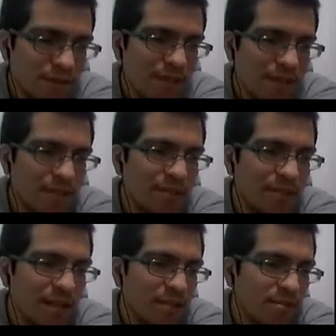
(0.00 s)
heat
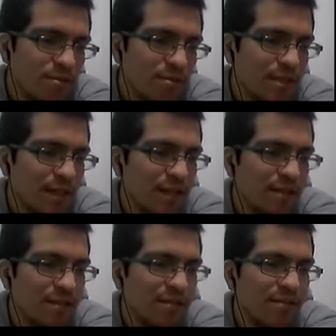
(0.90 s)
magnitudes,
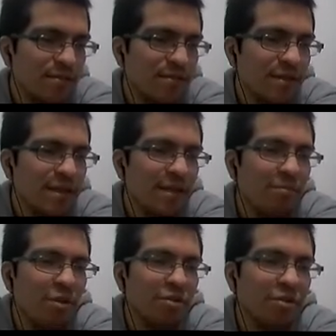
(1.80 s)
and
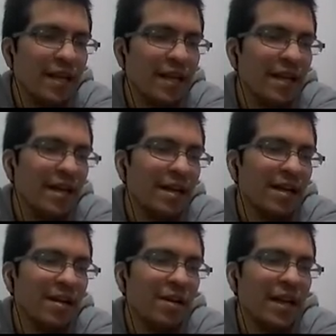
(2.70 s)
plot a
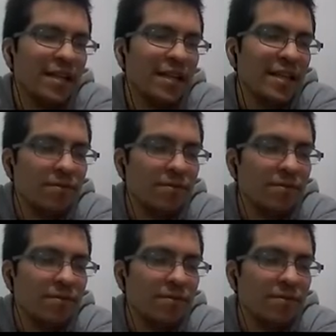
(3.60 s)
light curve.